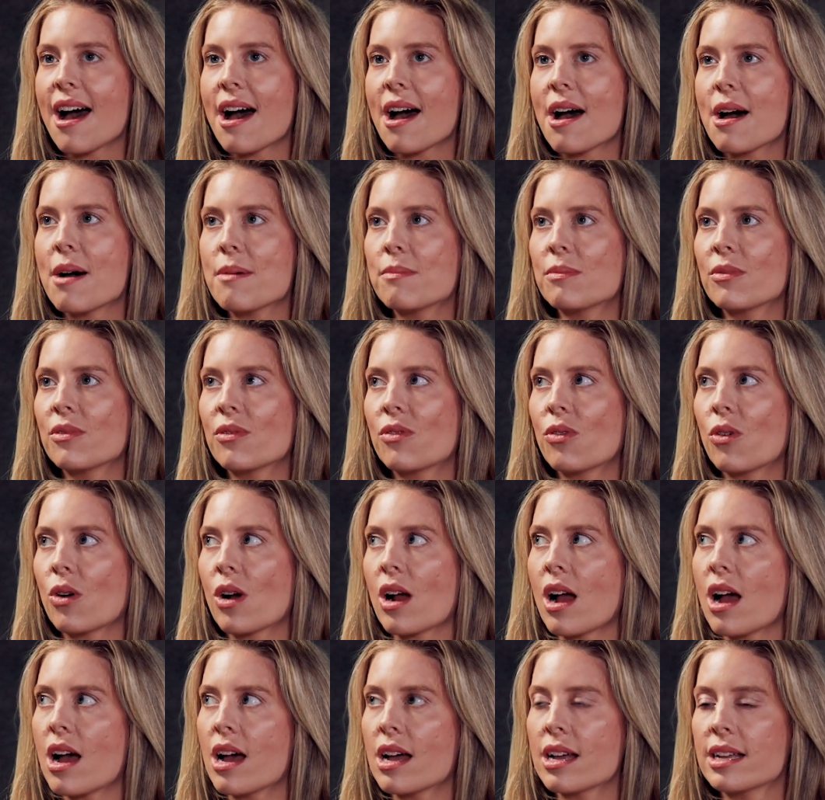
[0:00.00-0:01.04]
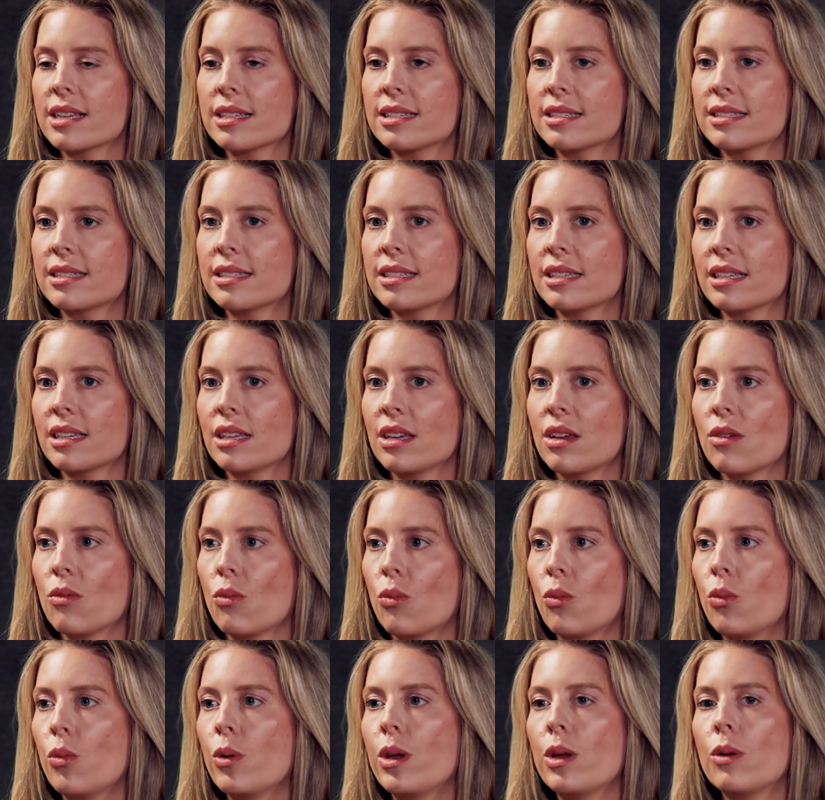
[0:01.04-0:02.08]
Mm. Um, for us,
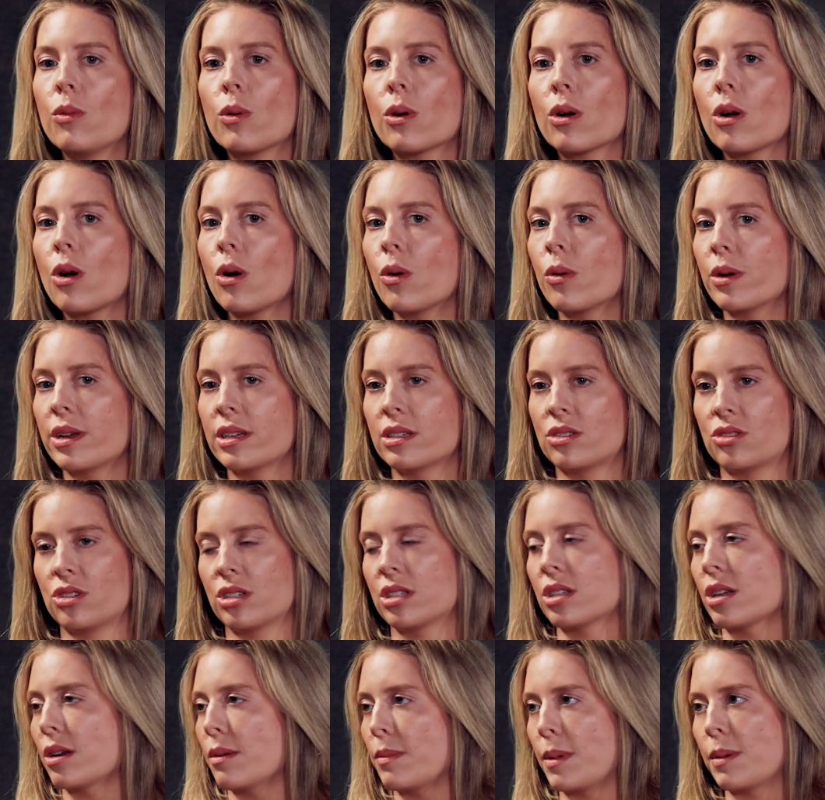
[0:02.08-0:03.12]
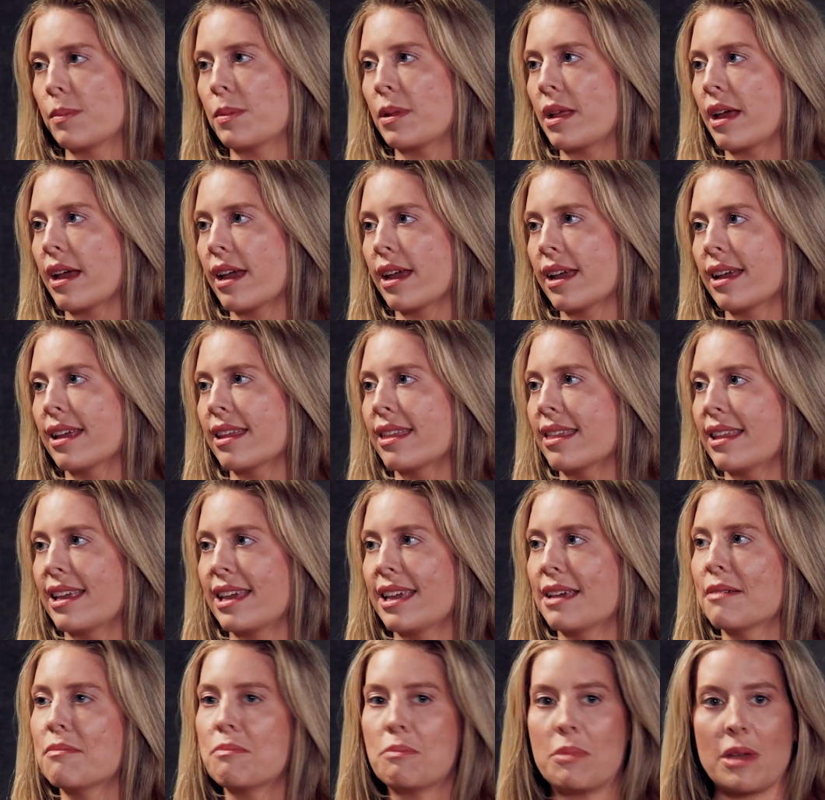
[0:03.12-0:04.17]
we were always just going to be playing in
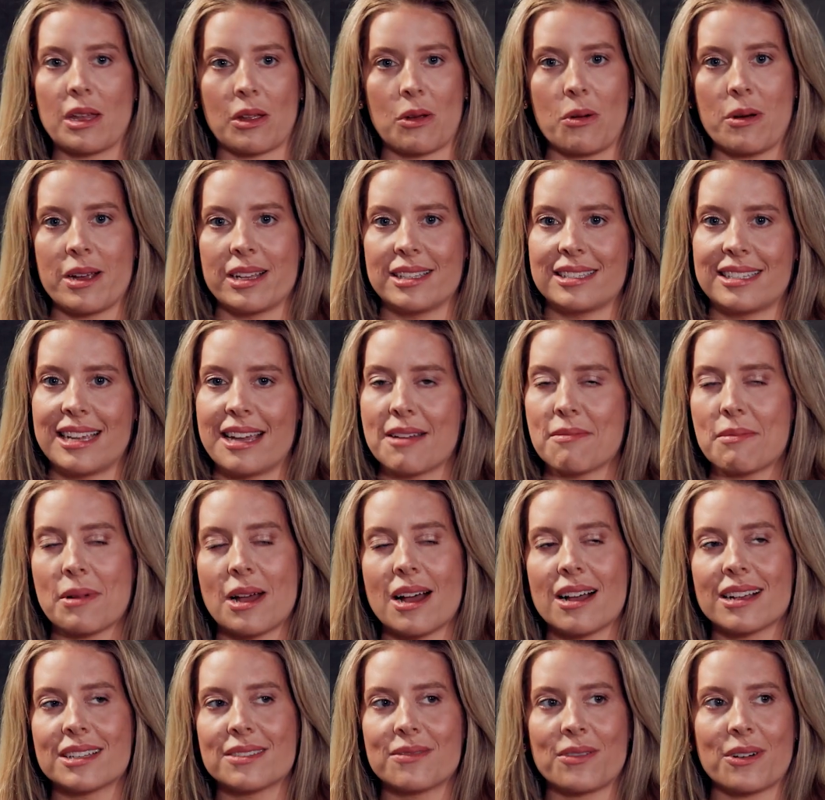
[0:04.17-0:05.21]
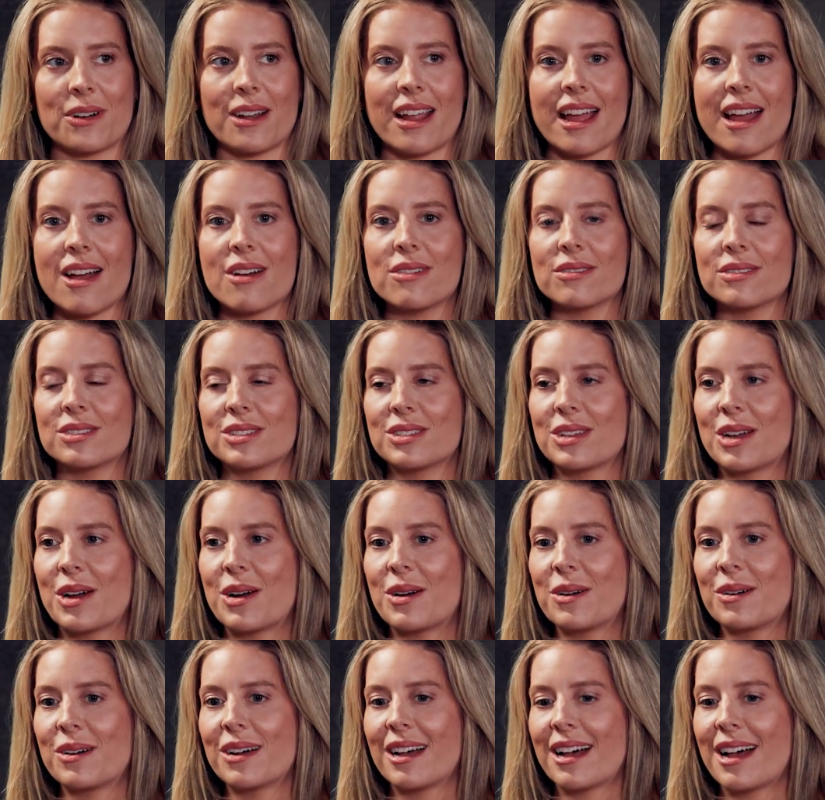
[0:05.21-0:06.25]
the Bitcoin sandbox for now.
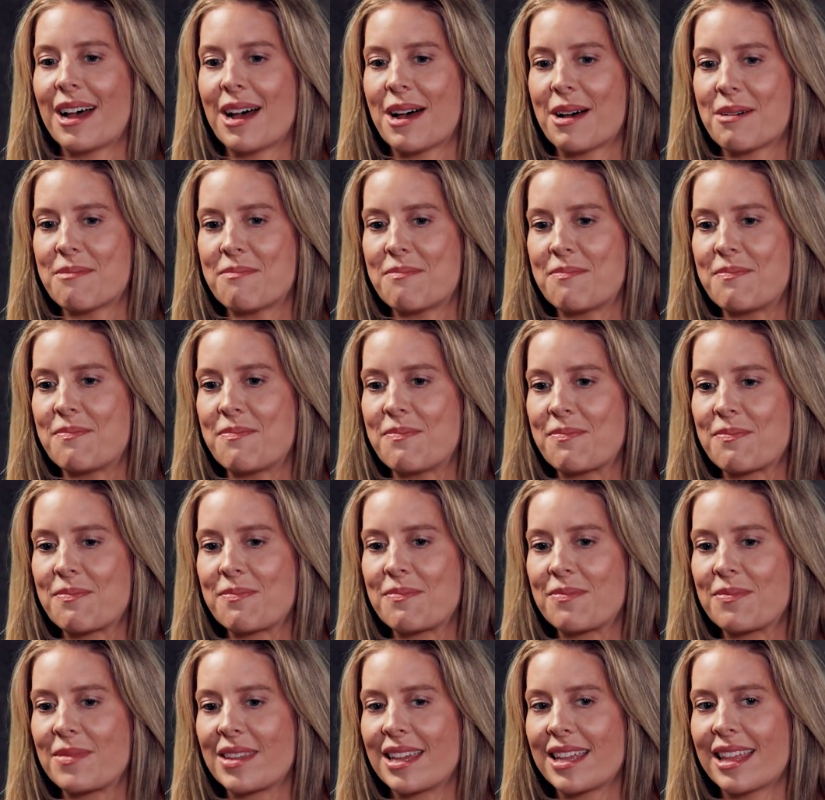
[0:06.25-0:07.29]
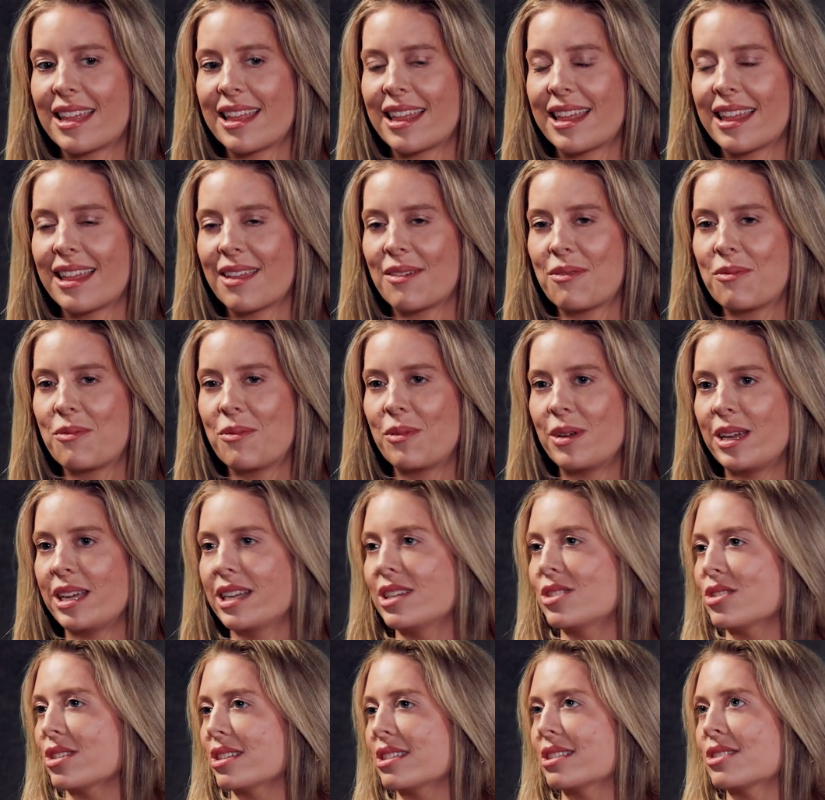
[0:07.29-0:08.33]
So um,
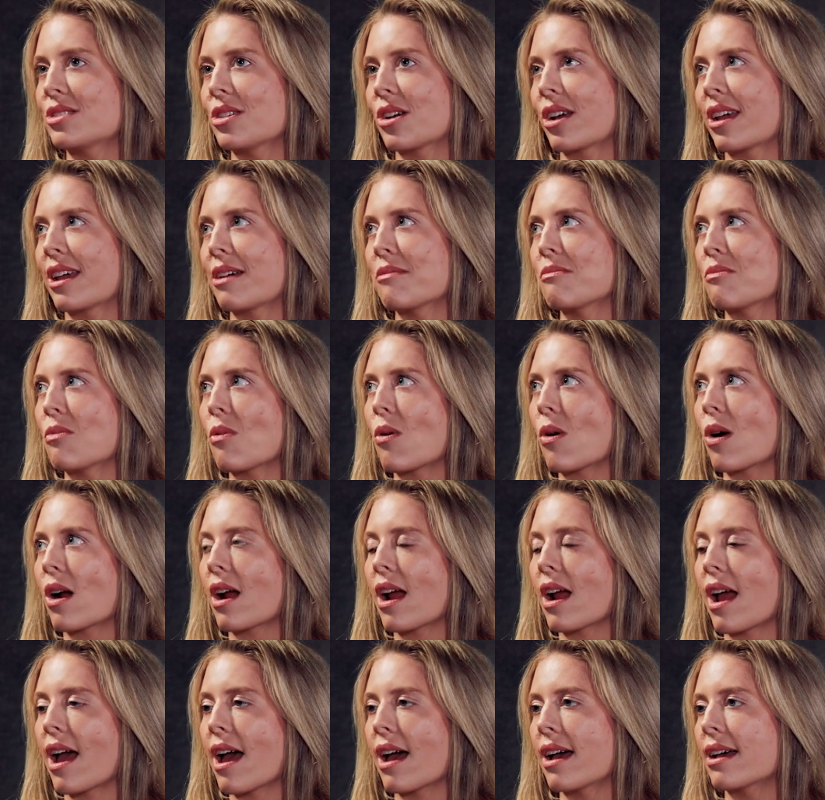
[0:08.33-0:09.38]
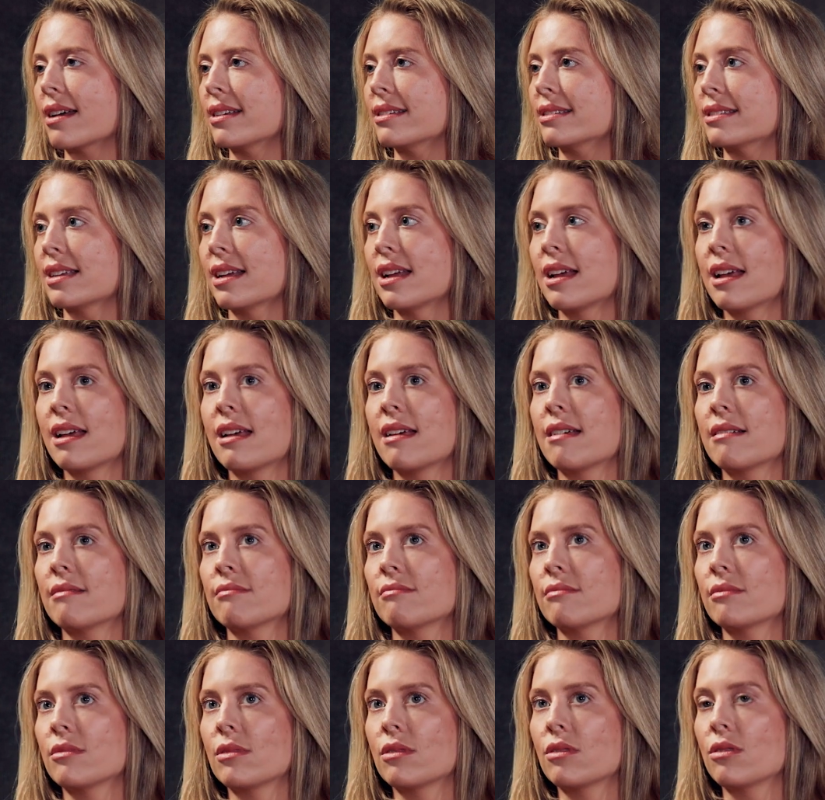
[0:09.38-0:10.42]
we just took it more as
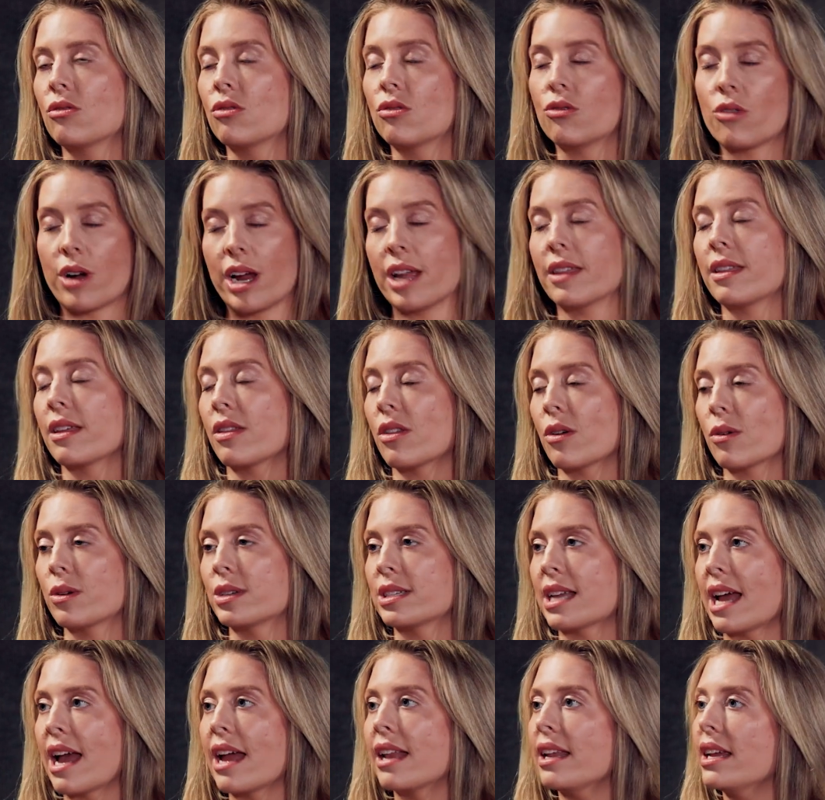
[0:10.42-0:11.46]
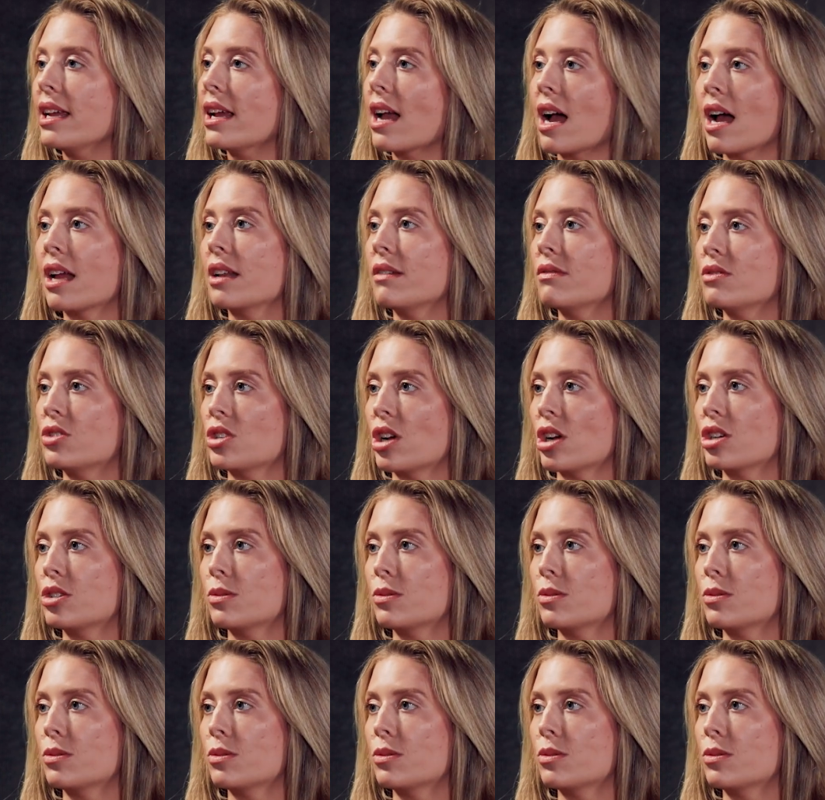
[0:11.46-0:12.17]
great that there was any kind of